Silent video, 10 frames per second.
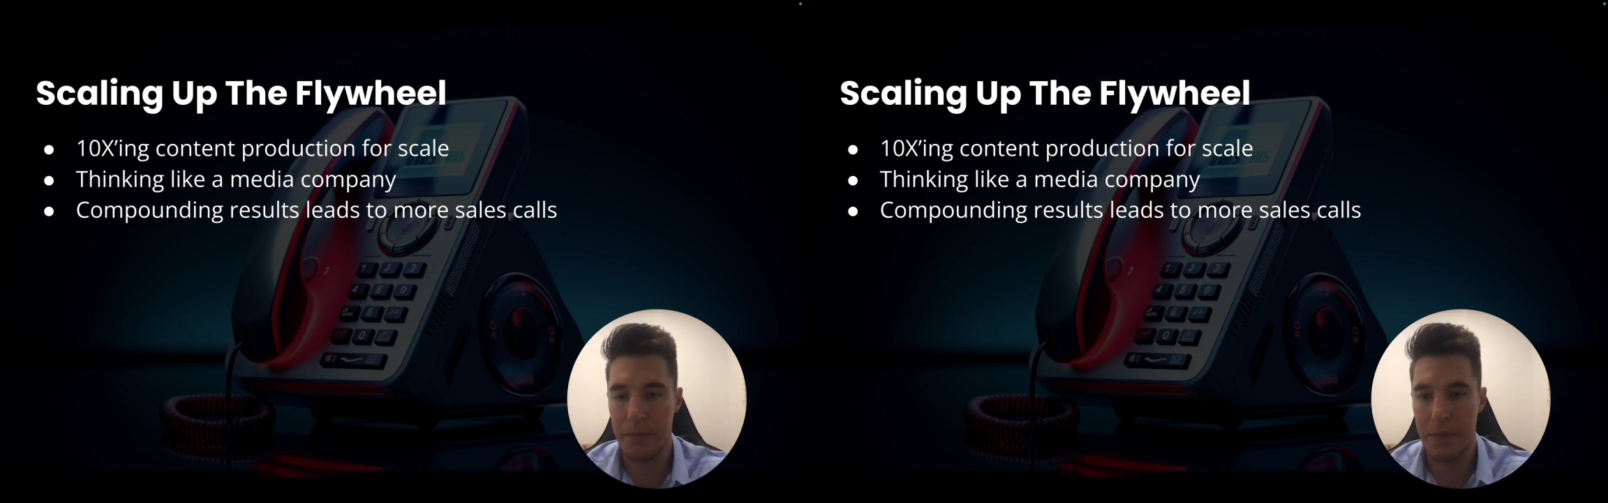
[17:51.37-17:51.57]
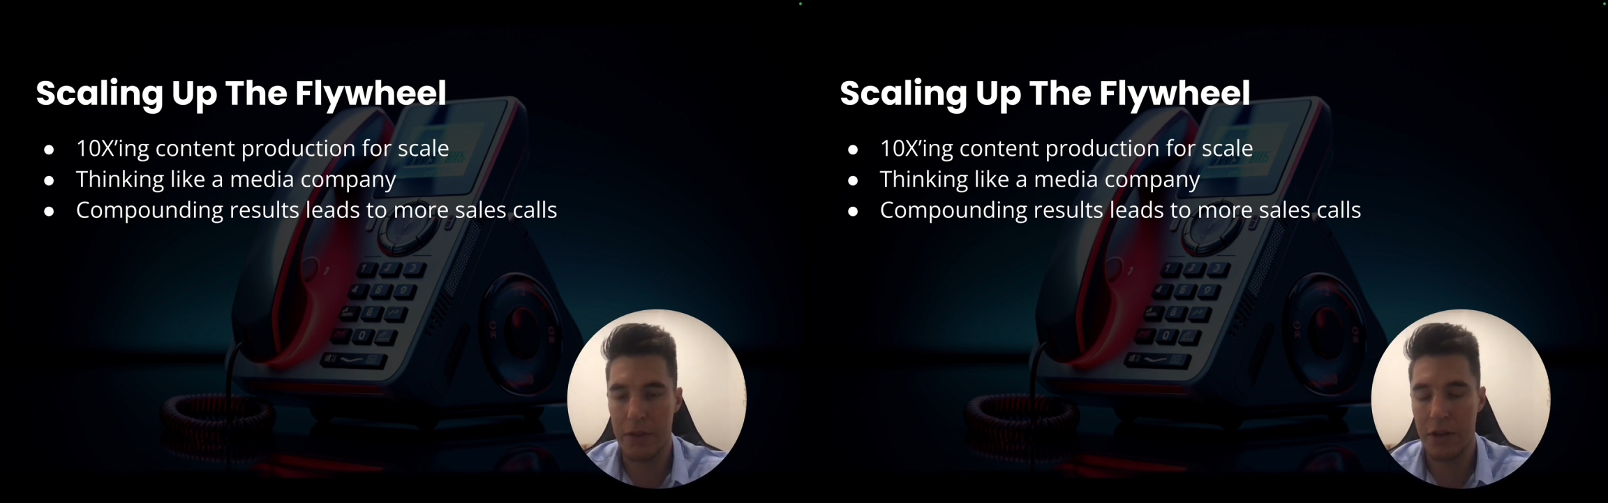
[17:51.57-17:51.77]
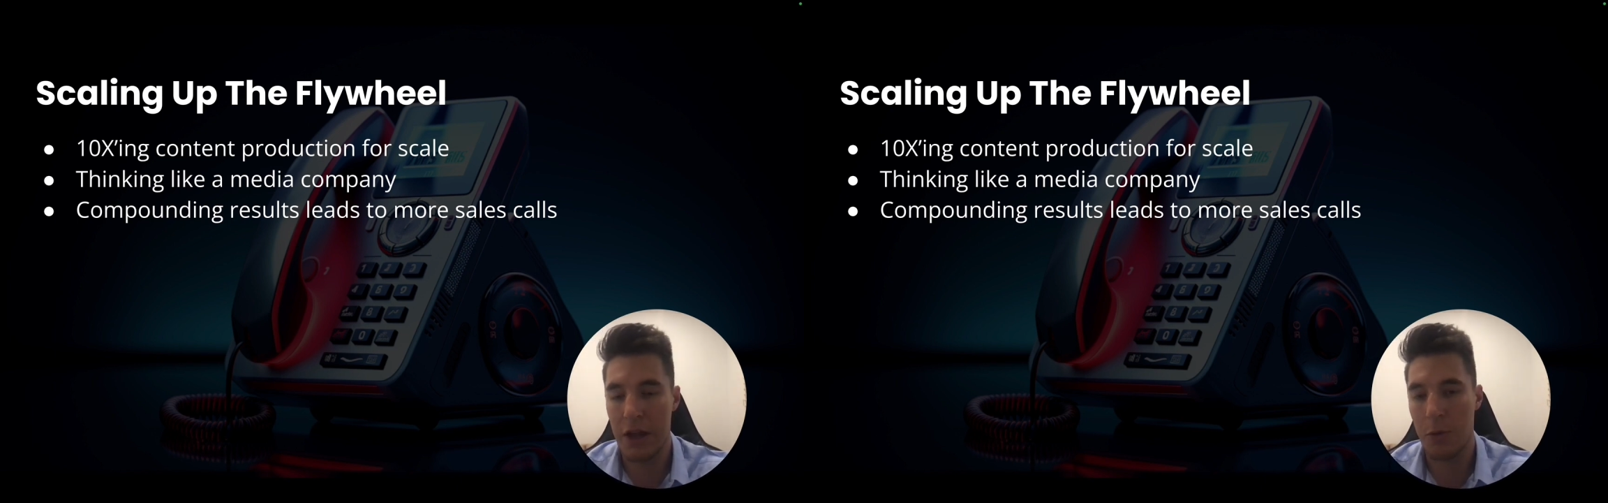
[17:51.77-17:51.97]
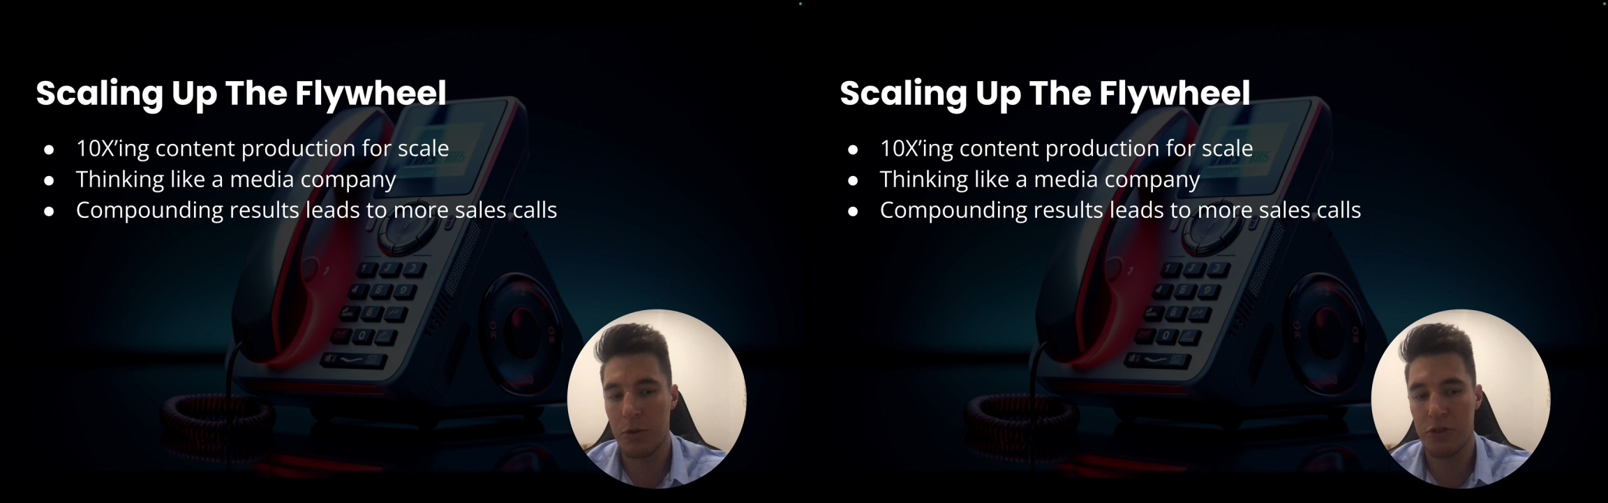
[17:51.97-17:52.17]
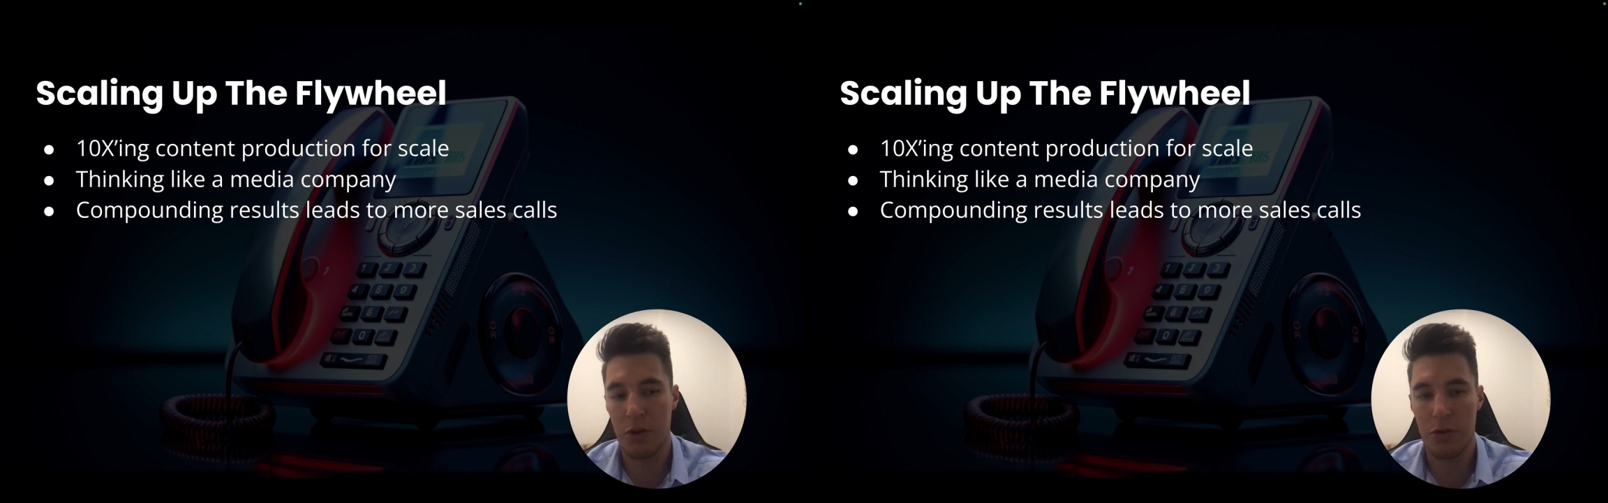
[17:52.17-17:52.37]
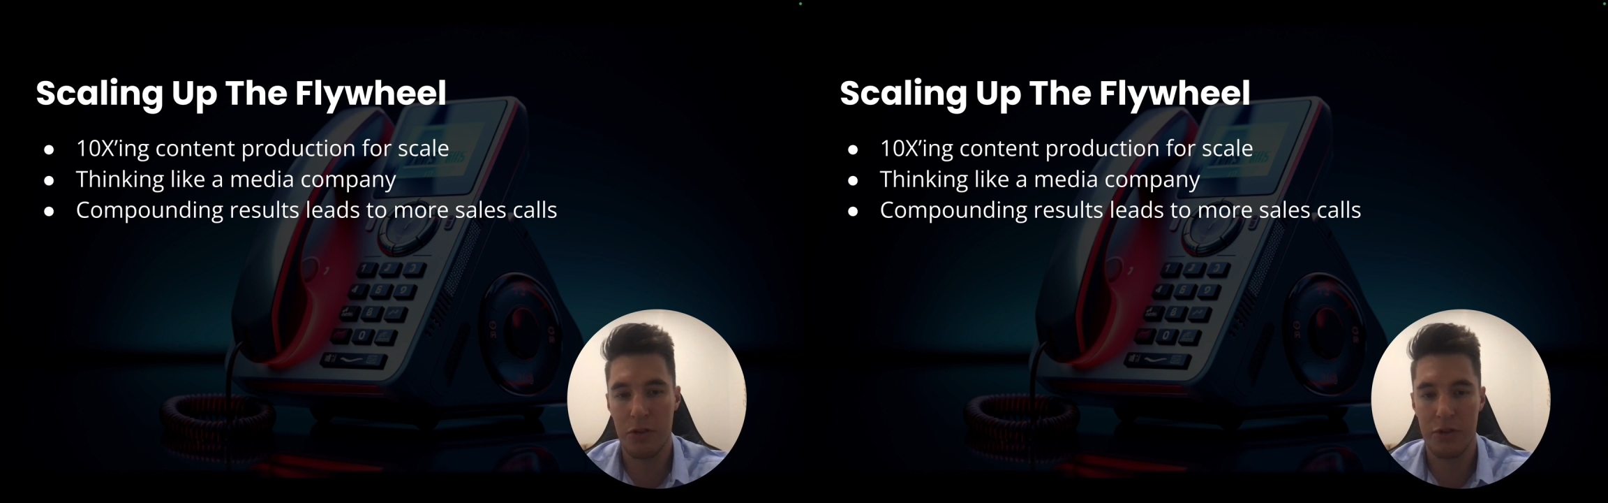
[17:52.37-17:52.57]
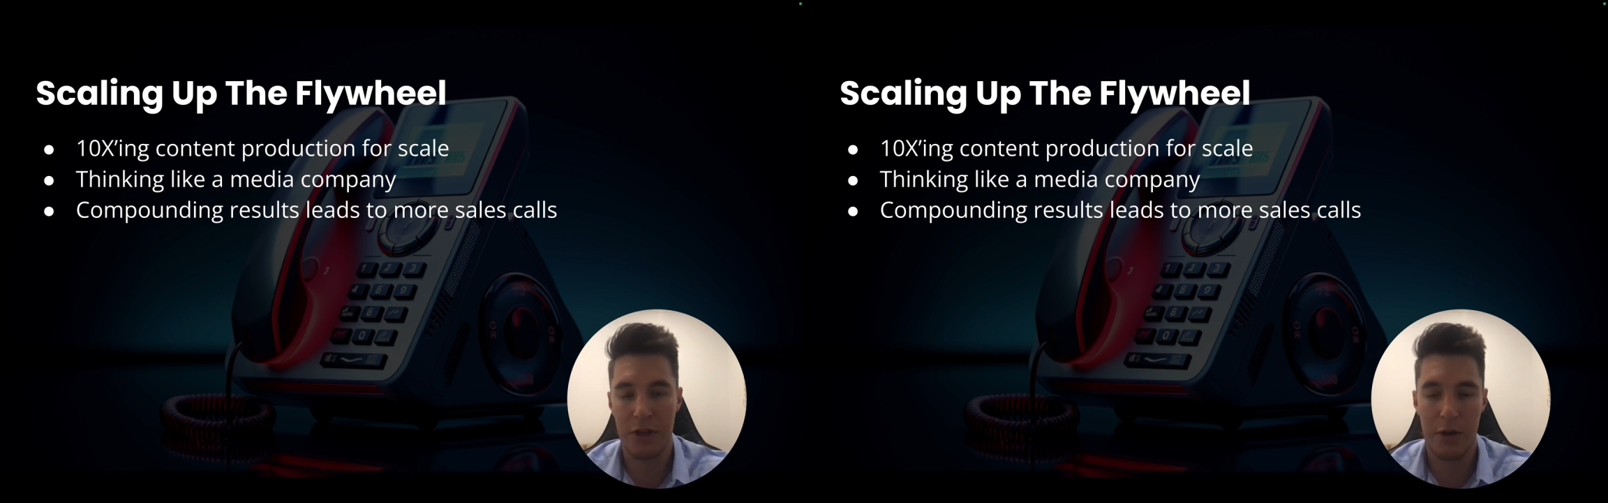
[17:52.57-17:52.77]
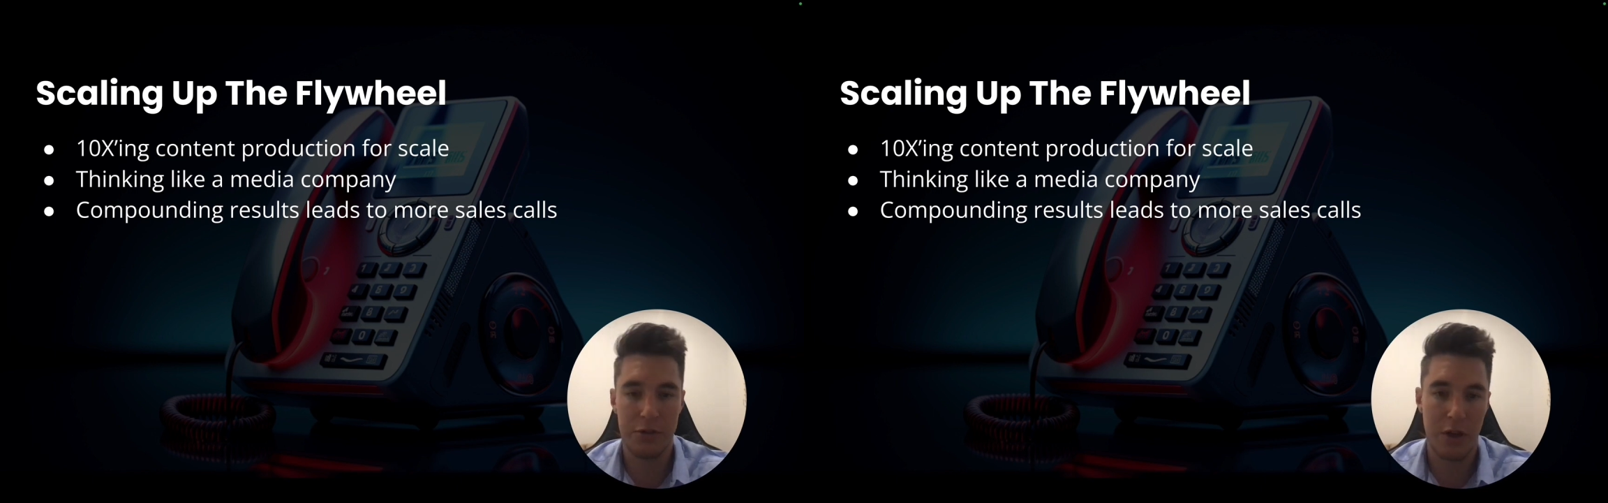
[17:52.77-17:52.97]
It's going to help you shorten your
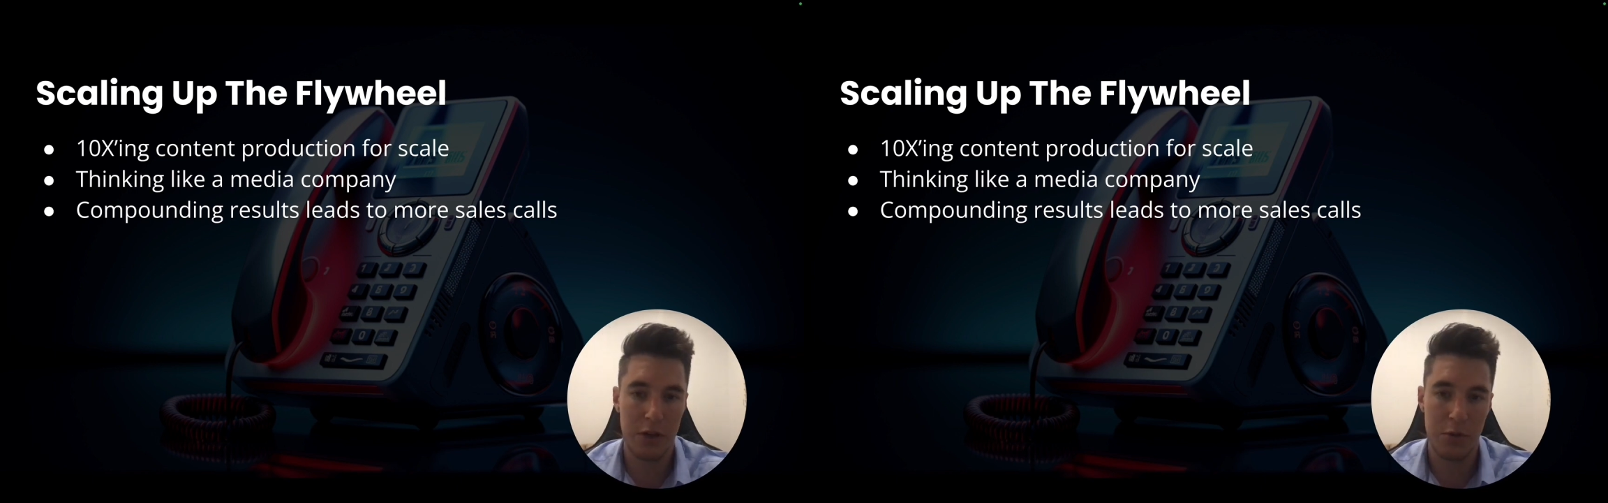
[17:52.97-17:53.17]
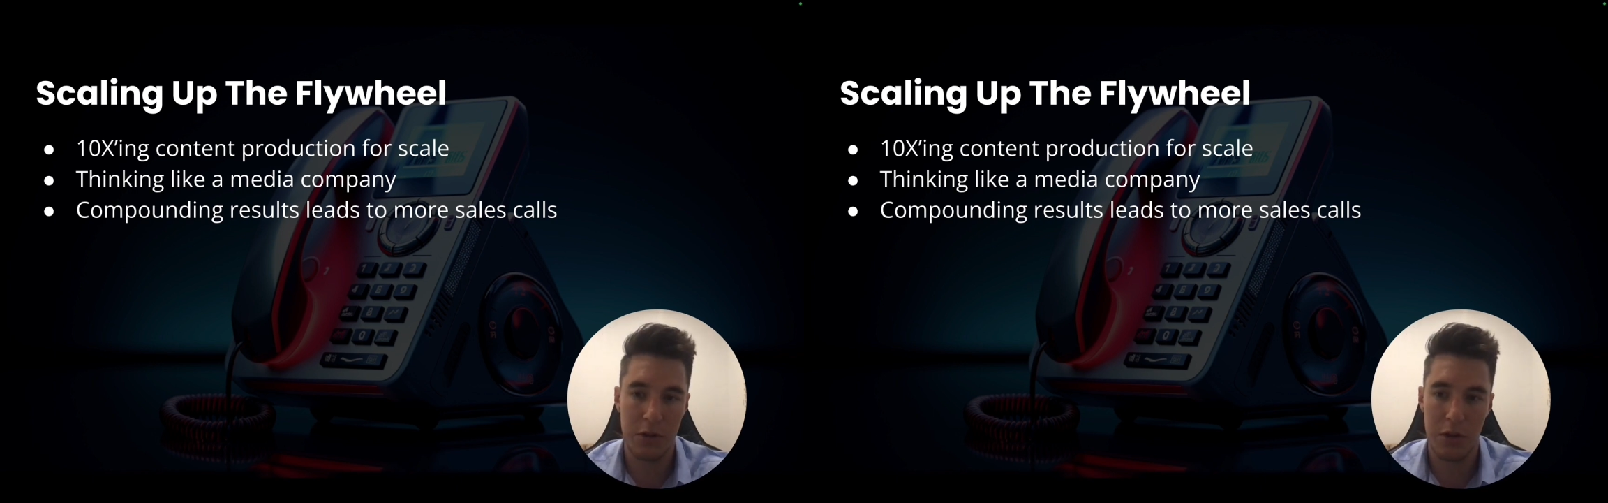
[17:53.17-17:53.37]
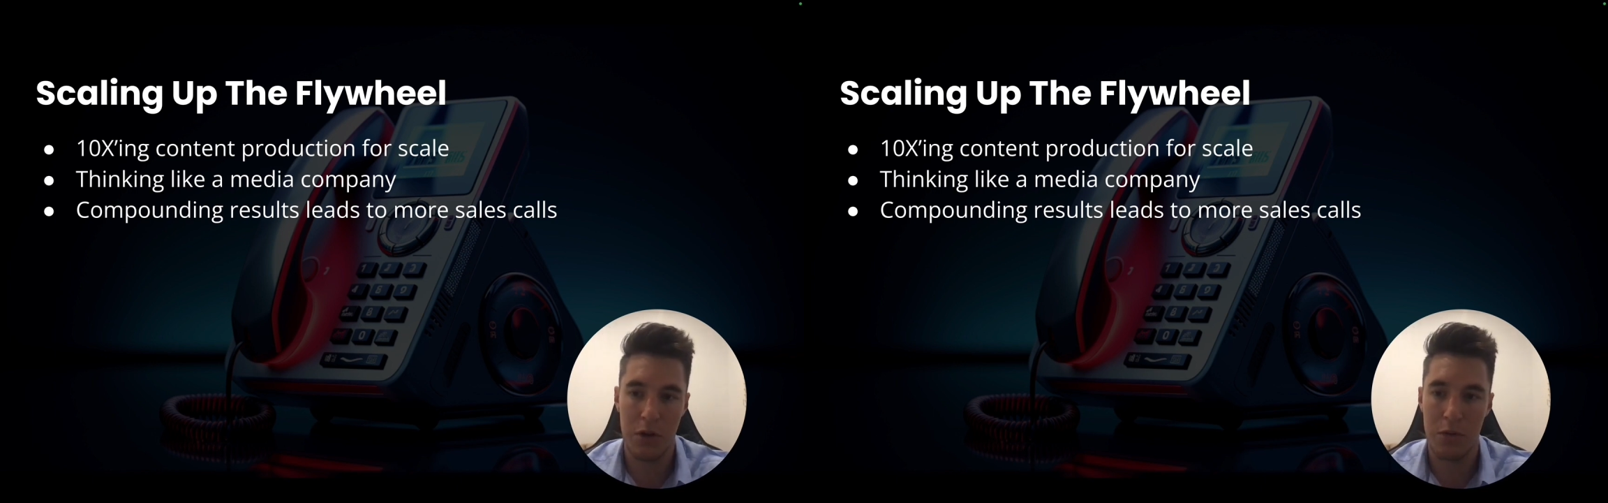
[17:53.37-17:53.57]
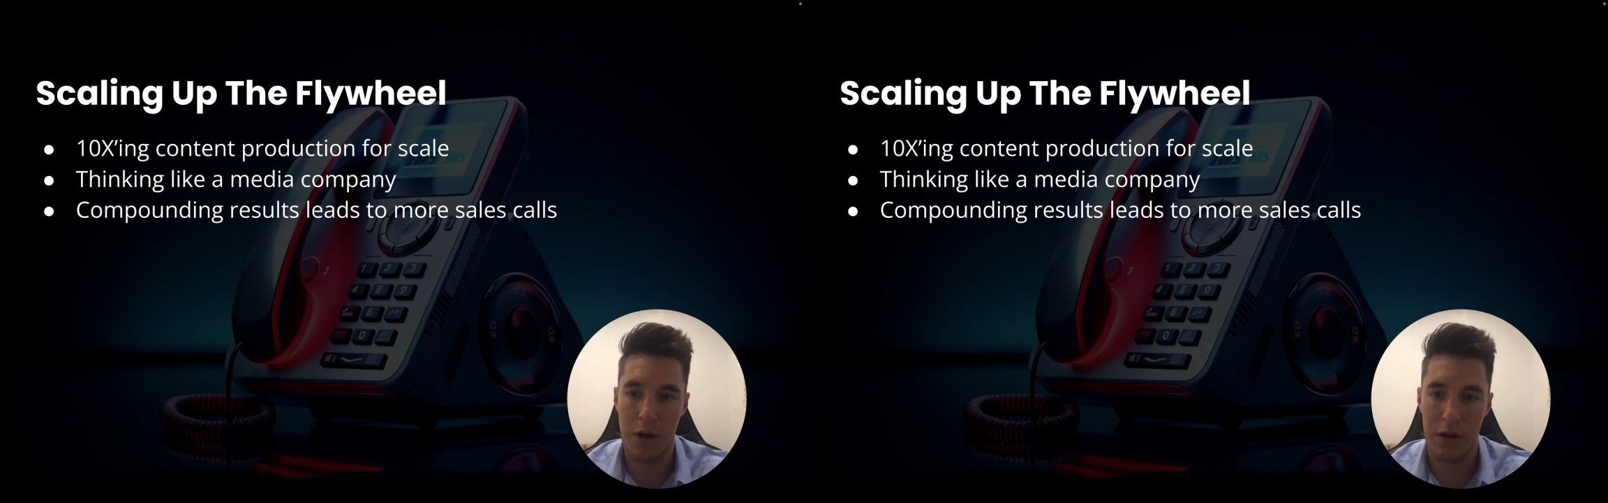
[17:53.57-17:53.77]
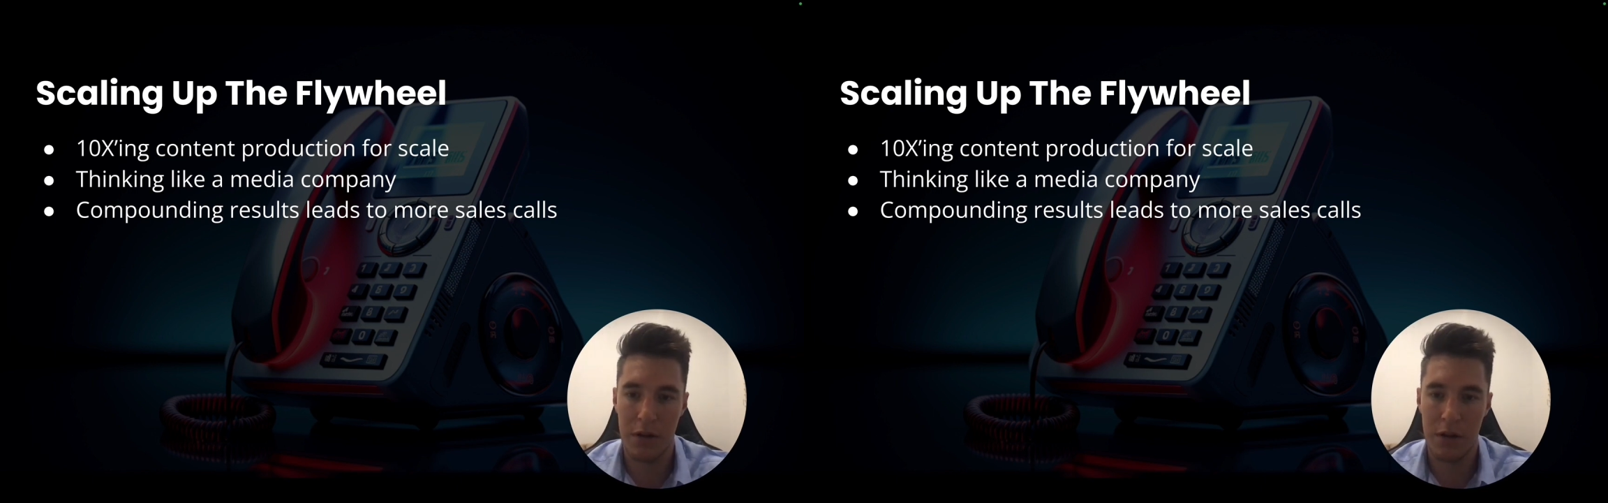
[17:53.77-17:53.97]
sales cycle in the long run.